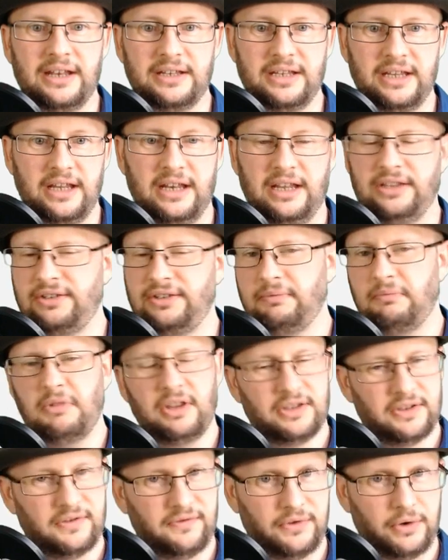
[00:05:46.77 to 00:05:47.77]
DNS.
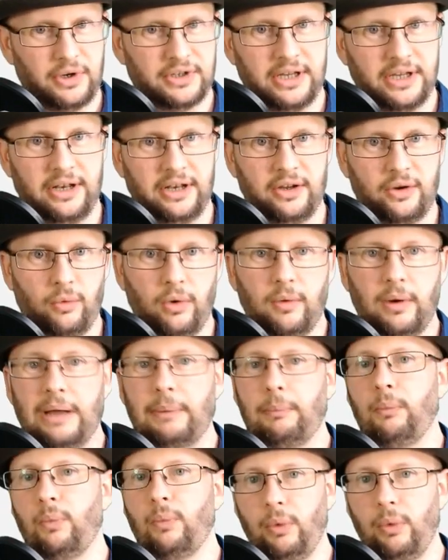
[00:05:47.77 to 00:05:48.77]
It's a very technical
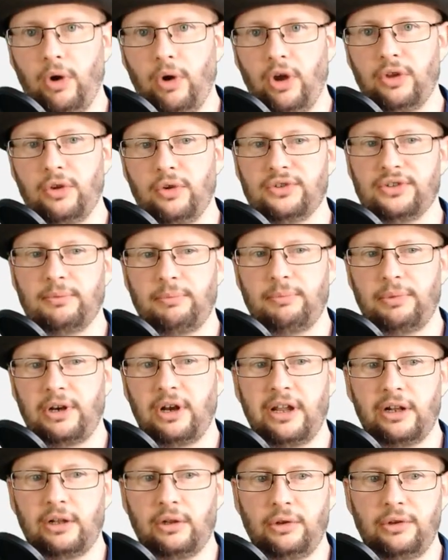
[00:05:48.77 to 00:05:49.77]
one. We won't use it, but I
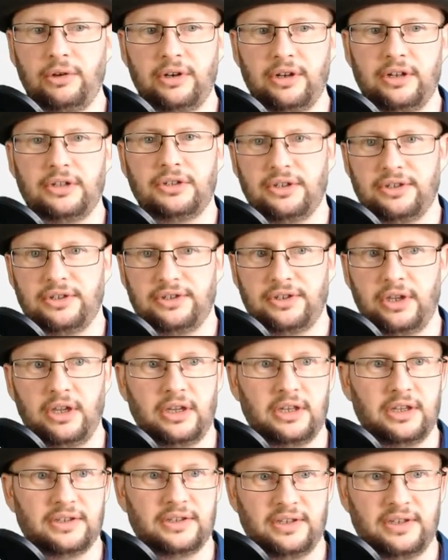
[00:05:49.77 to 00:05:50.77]
included it just so you
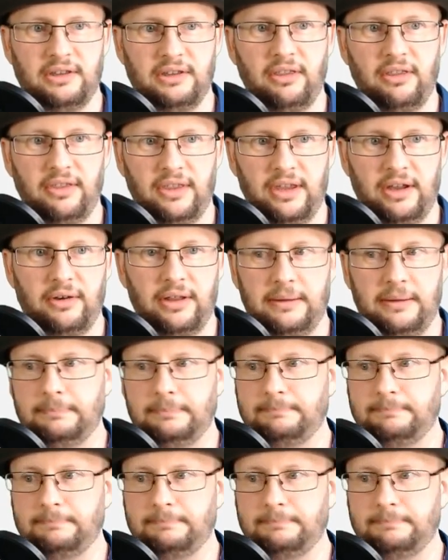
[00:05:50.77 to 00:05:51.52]
can see that they're there.